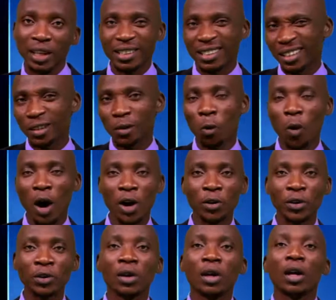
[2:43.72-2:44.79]
it's going to wow
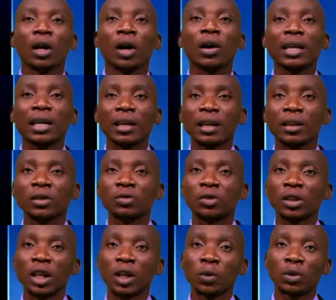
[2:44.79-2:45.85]
you. Okay, and don't
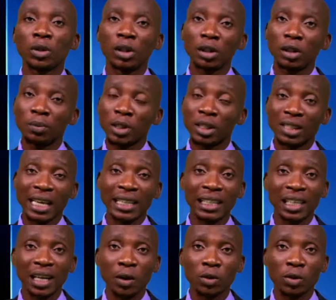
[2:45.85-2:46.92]
forget, we're not going to be
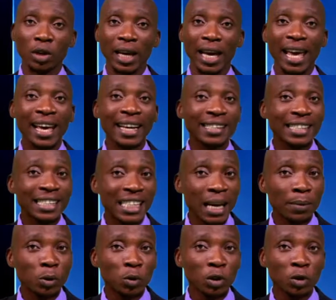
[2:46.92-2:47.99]
signing out
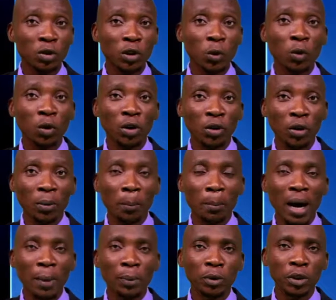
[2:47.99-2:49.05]
except we do the word on
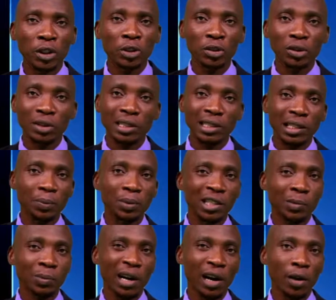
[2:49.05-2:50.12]
marble. You know those deep,
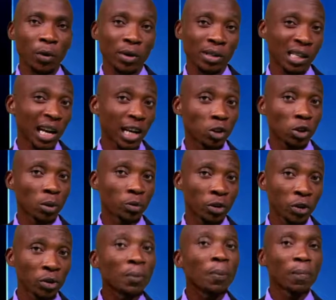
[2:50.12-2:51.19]
inspiring words that I dropped
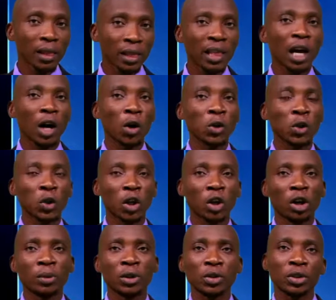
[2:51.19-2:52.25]
for you? They are also
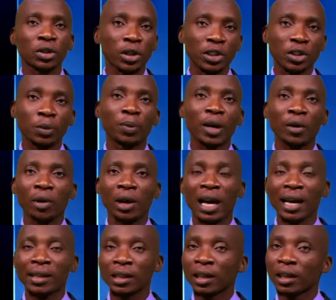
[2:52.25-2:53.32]
coming. So just sit back,
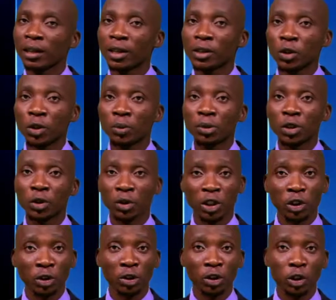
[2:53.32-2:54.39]
relax. There's so much to
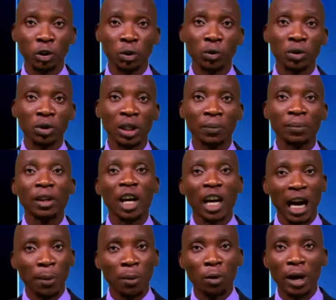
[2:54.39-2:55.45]
enjoy on the show today.
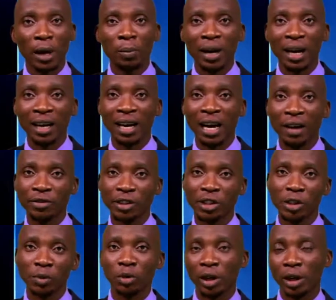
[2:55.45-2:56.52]
I'll be right back after
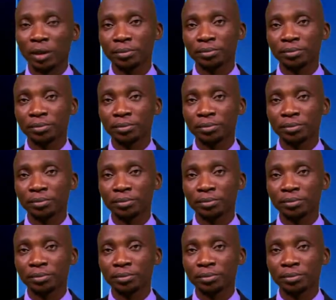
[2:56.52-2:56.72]
this break.